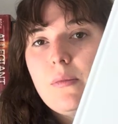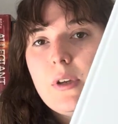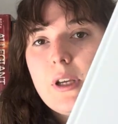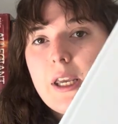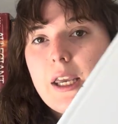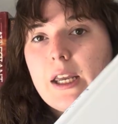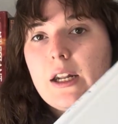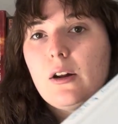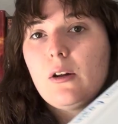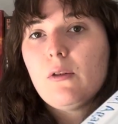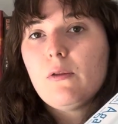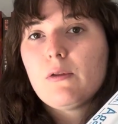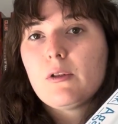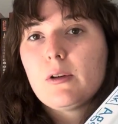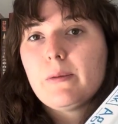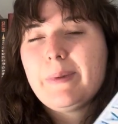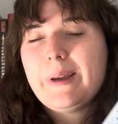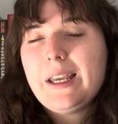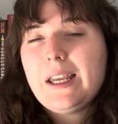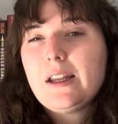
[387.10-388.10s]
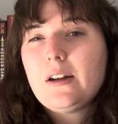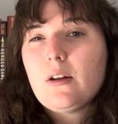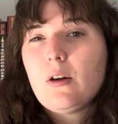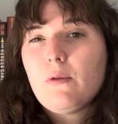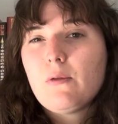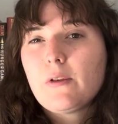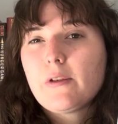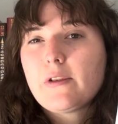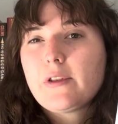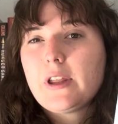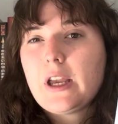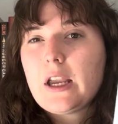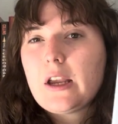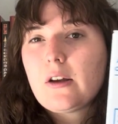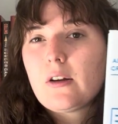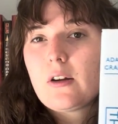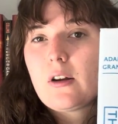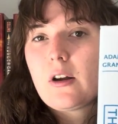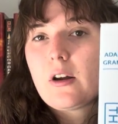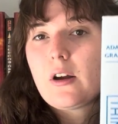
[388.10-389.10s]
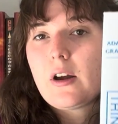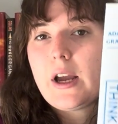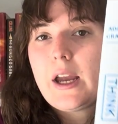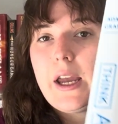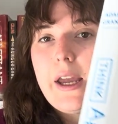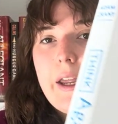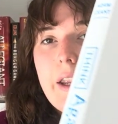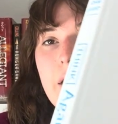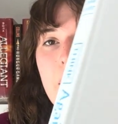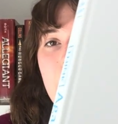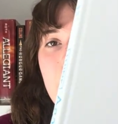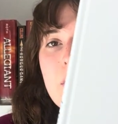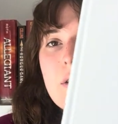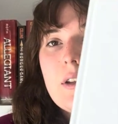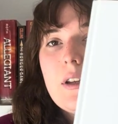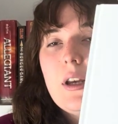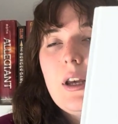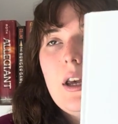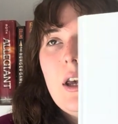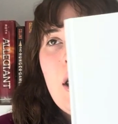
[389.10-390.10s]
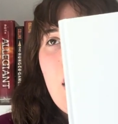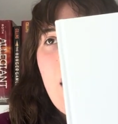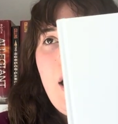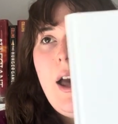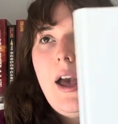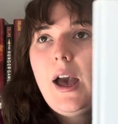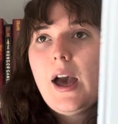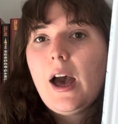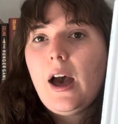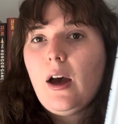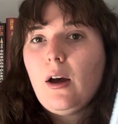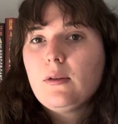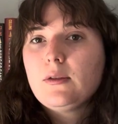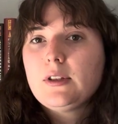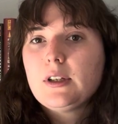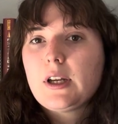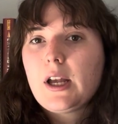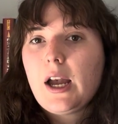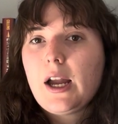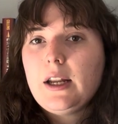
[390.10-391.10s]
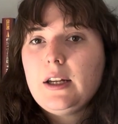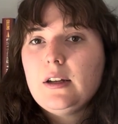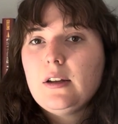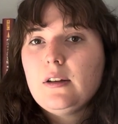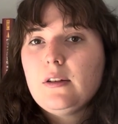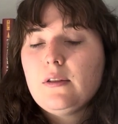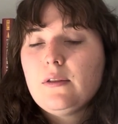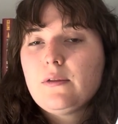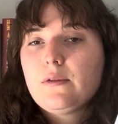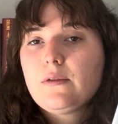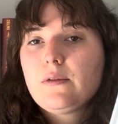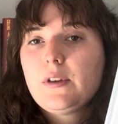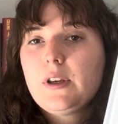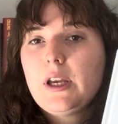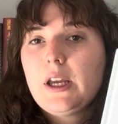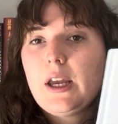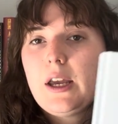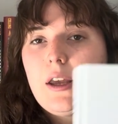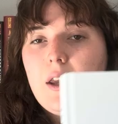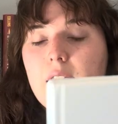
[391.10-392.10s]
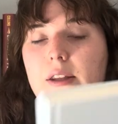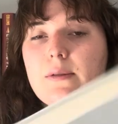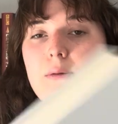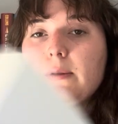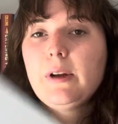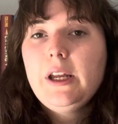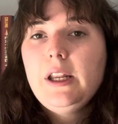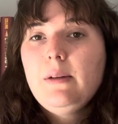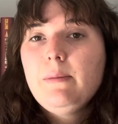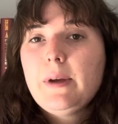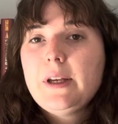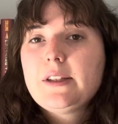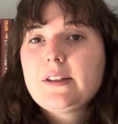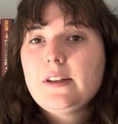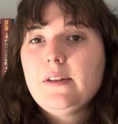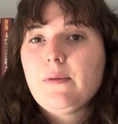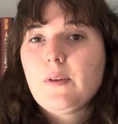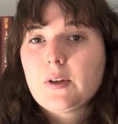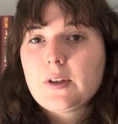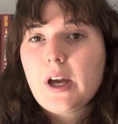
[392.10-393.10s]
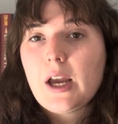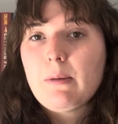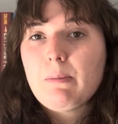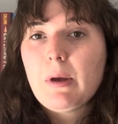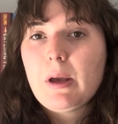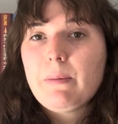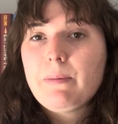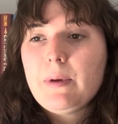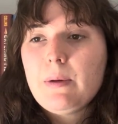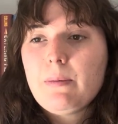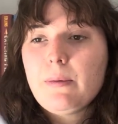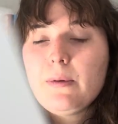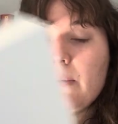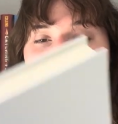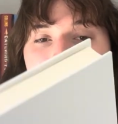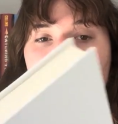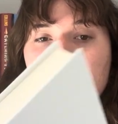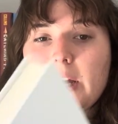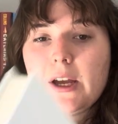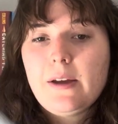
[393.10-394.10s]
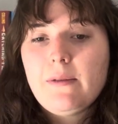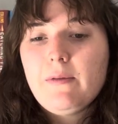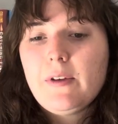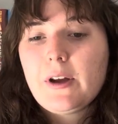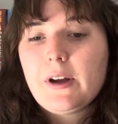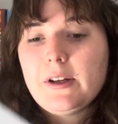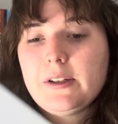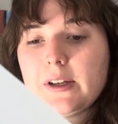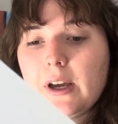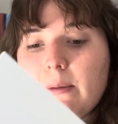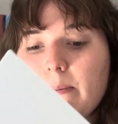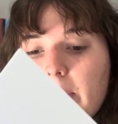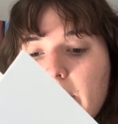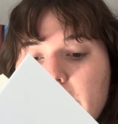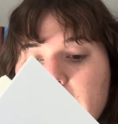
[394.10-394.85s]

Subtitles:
get over being an overthinker, and how to kind of, it's written basically for type A people, which I am very type A.